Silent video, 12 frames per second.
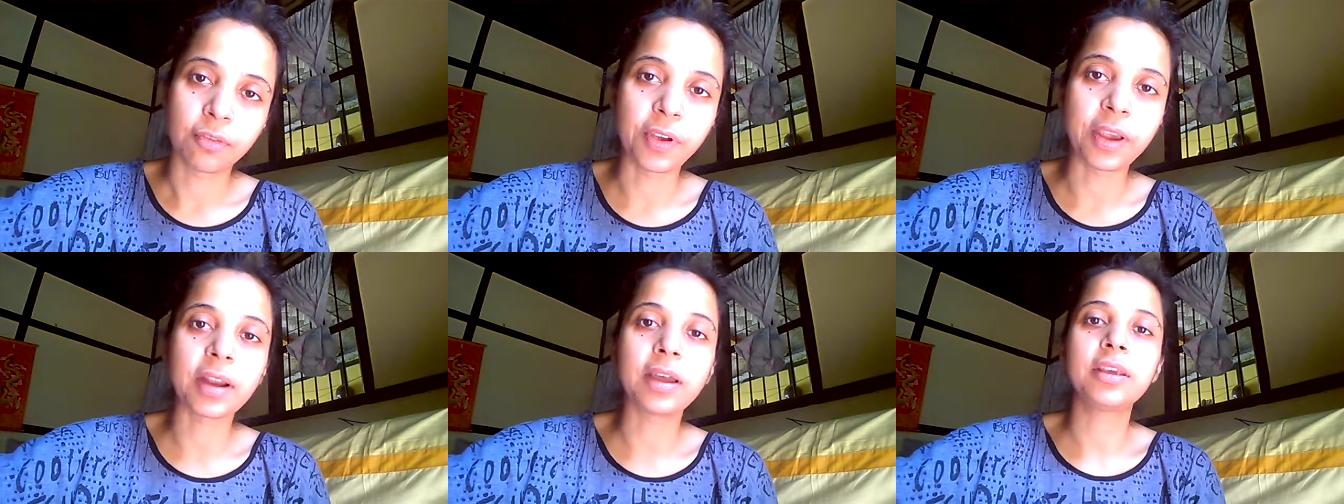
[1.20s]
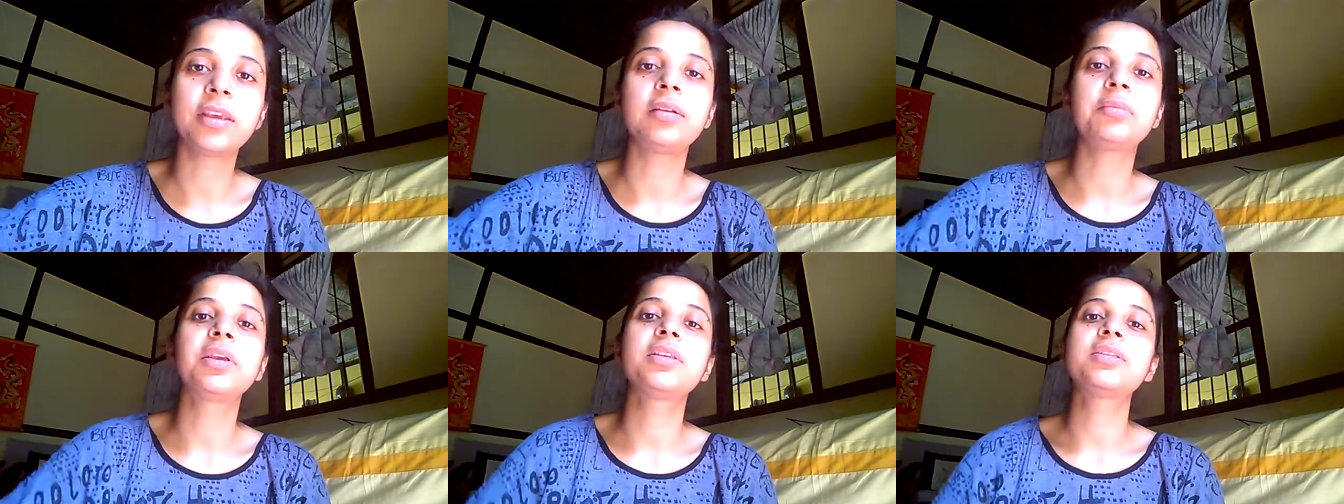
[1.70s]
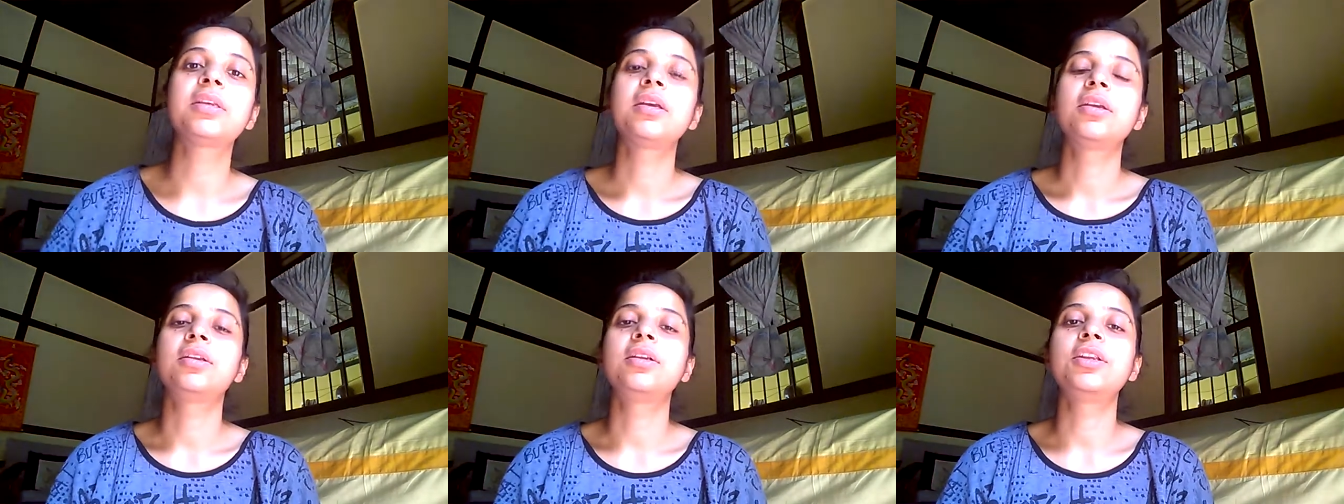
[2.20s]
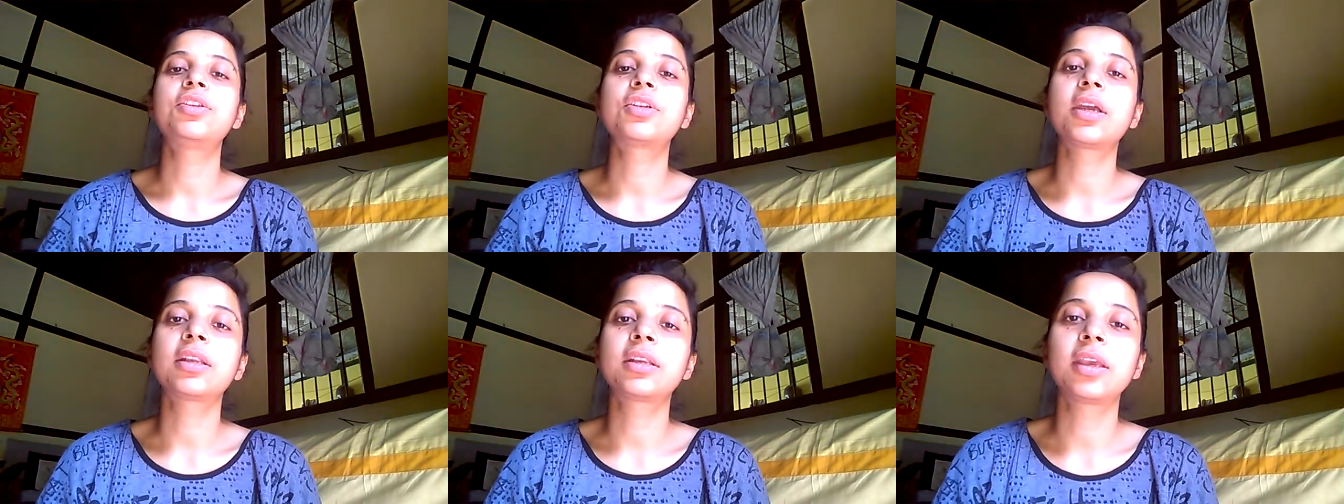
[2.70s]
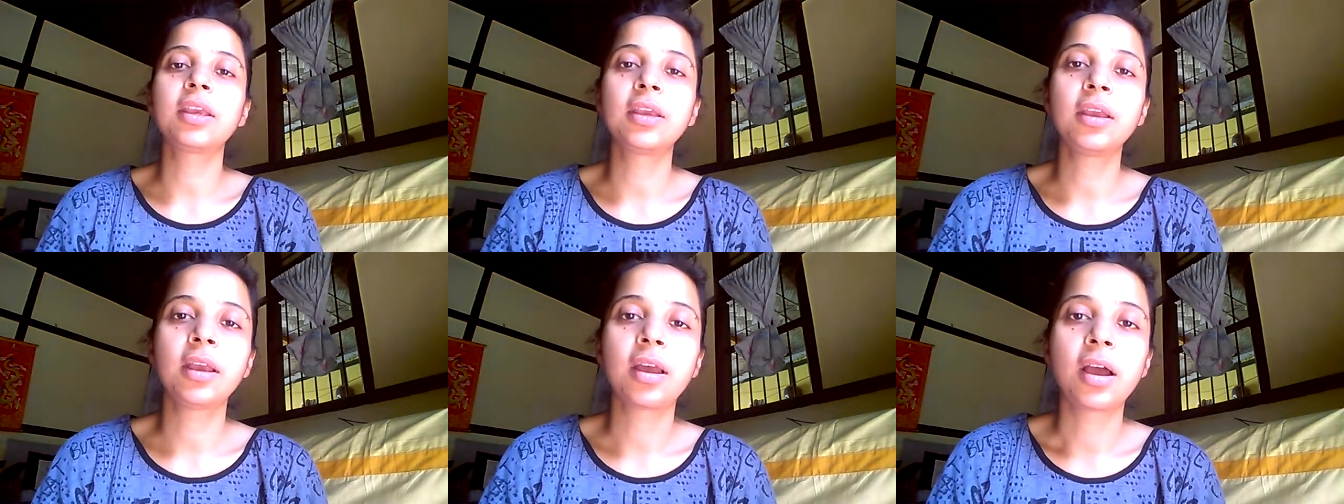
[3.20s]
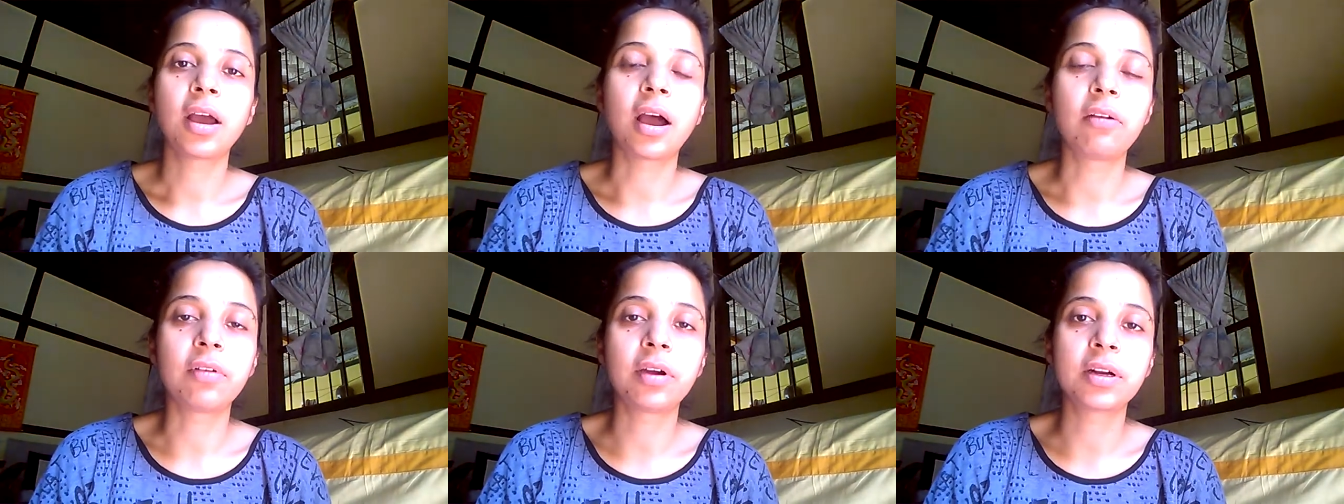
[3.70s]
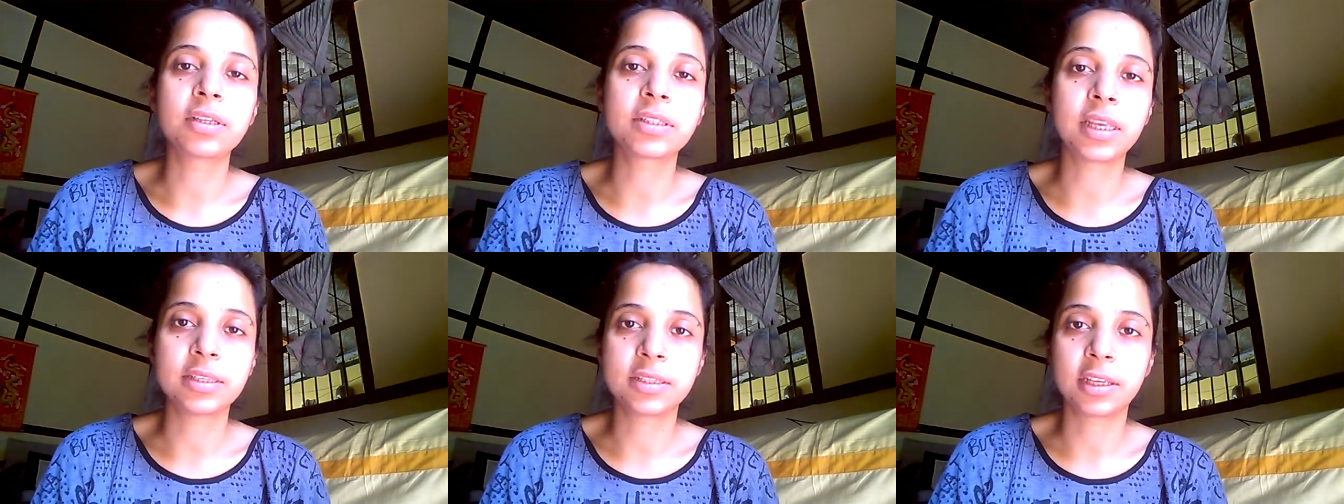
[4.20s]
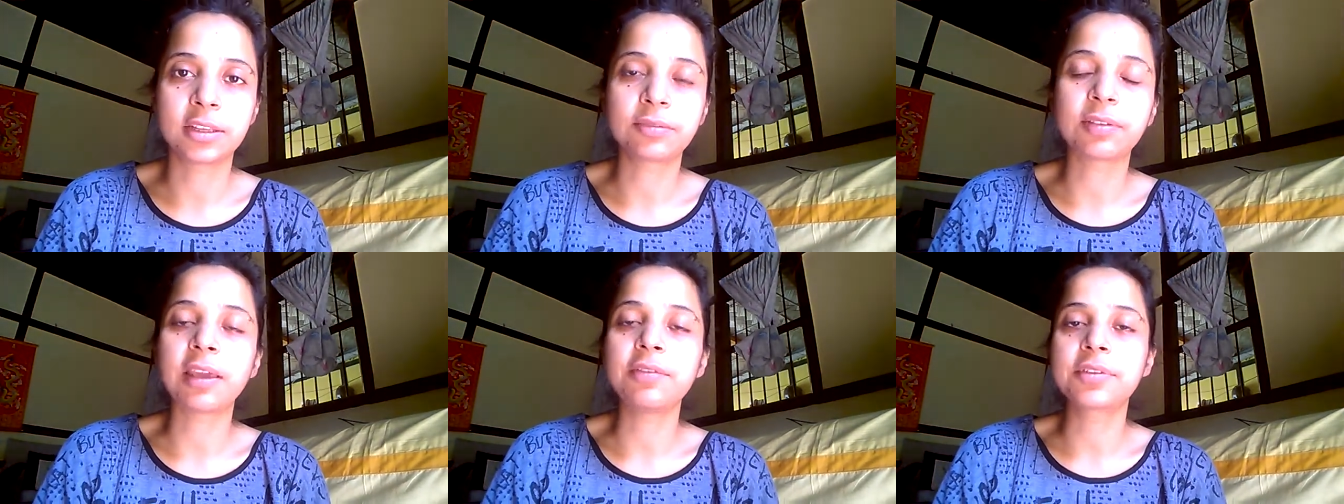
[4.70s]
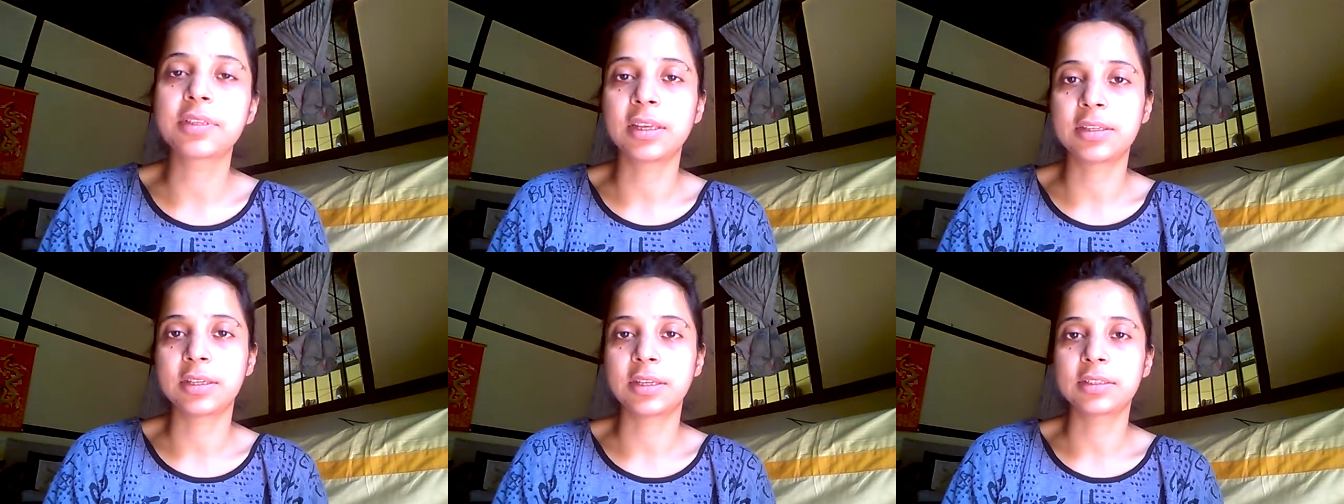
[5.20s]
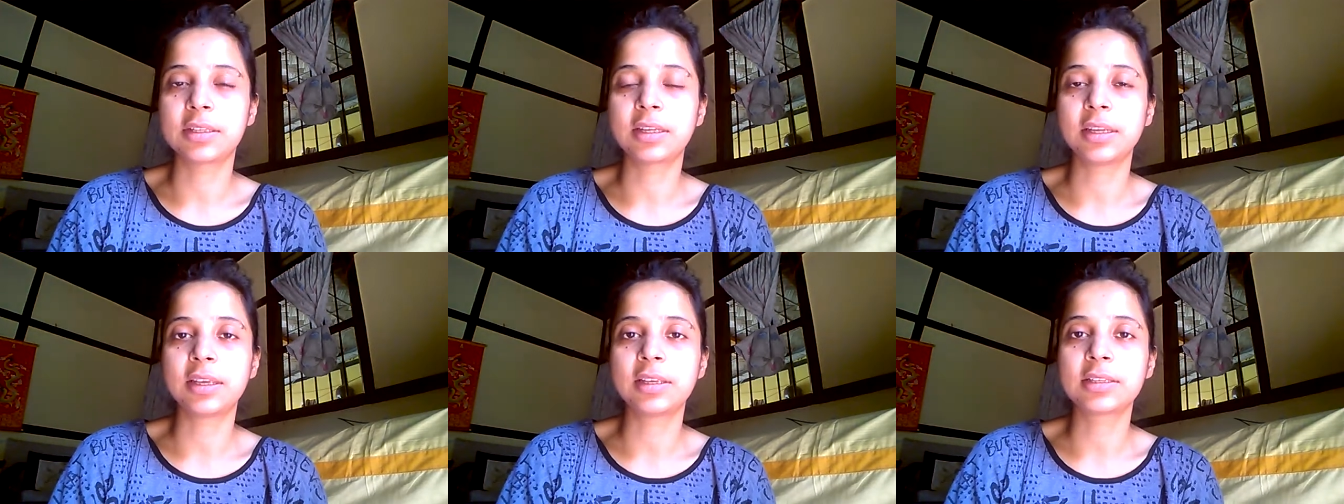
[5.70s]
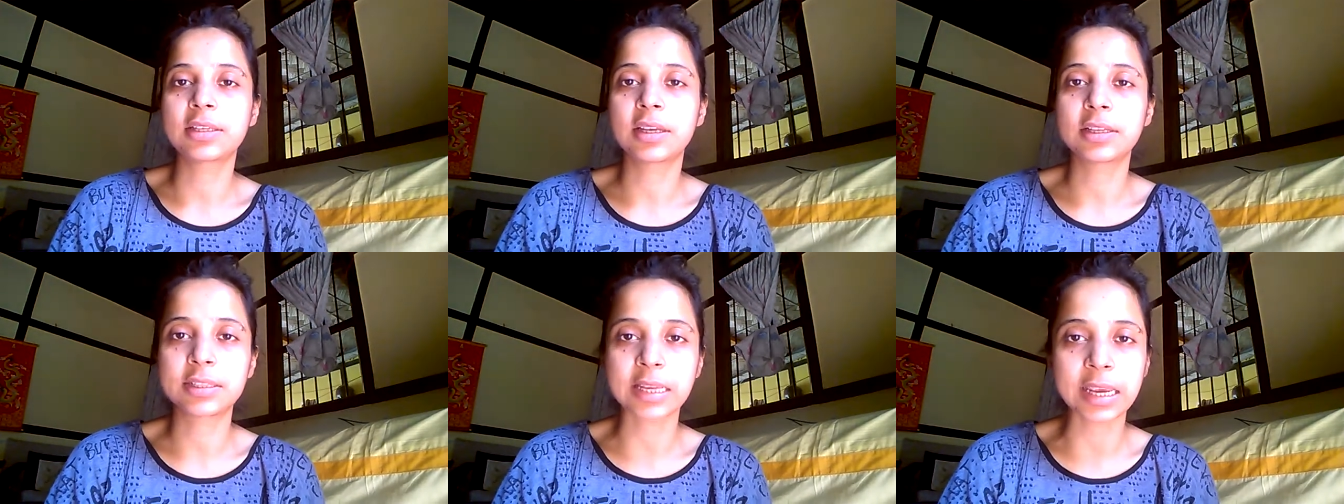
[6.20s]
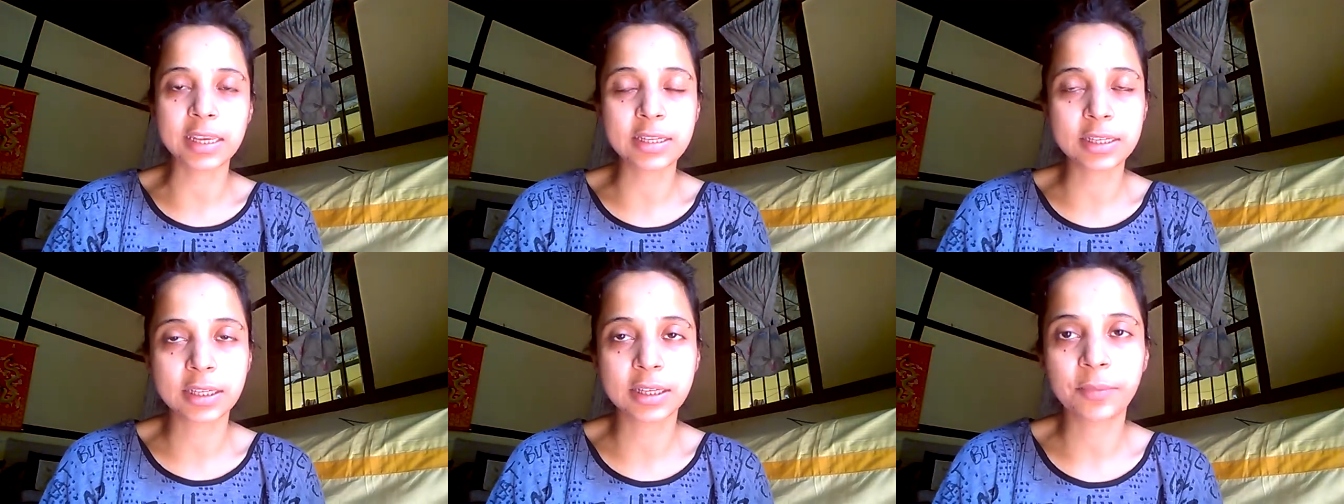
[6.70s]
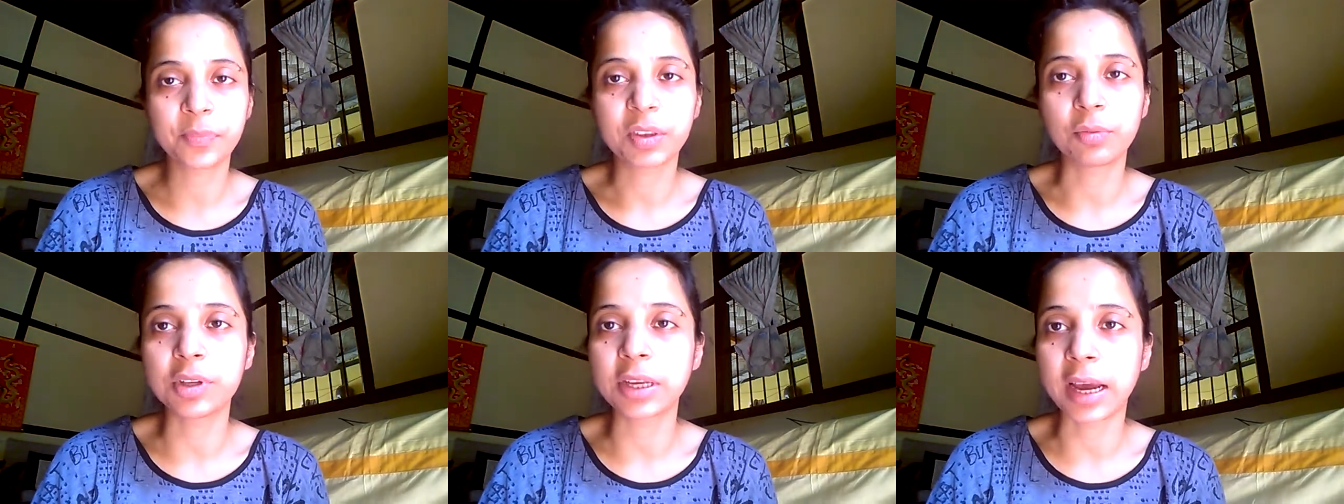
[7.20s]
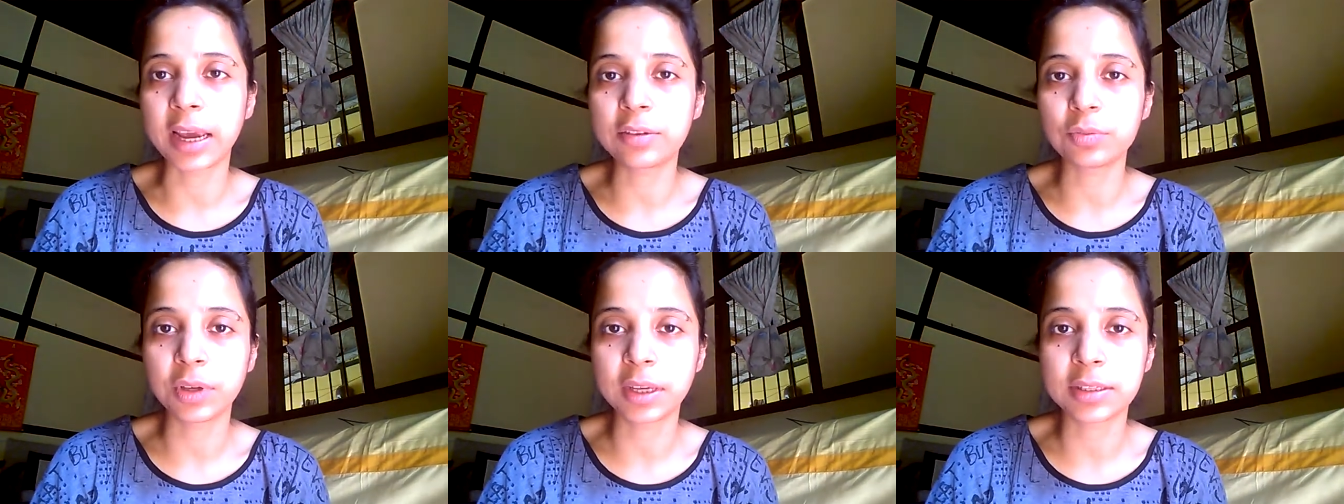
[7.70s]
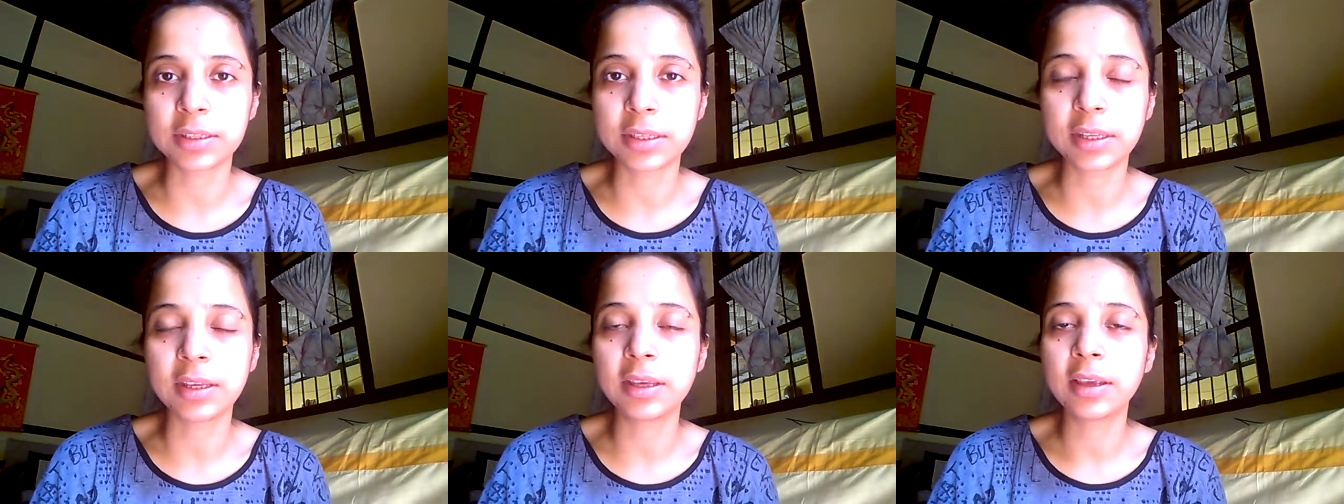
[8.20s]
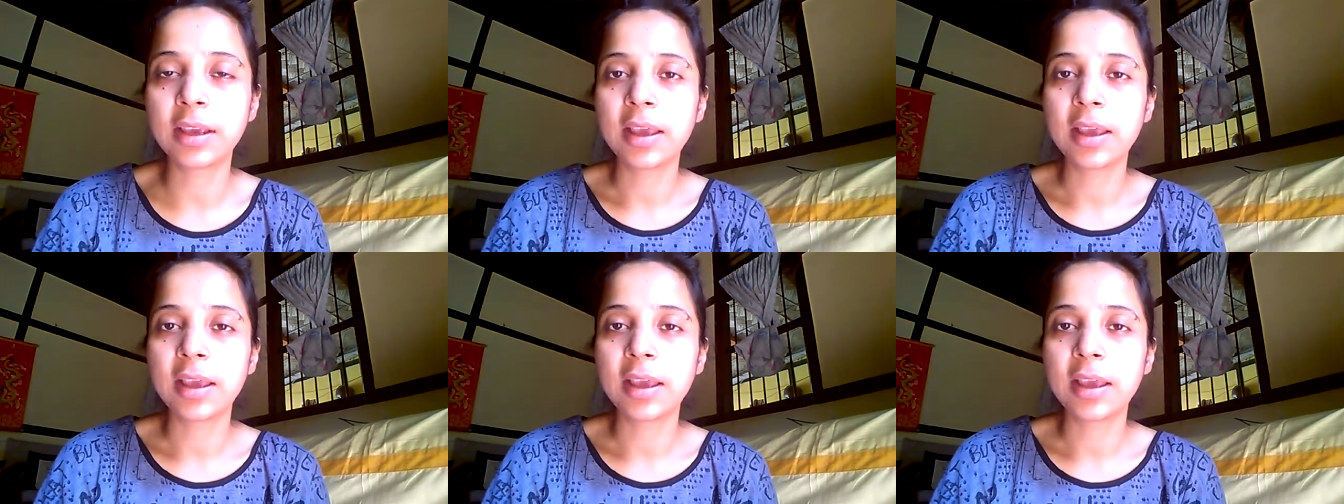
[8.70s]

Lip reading: Vairagya means retracting our senses, five senses, that is sight, with eyes we can see,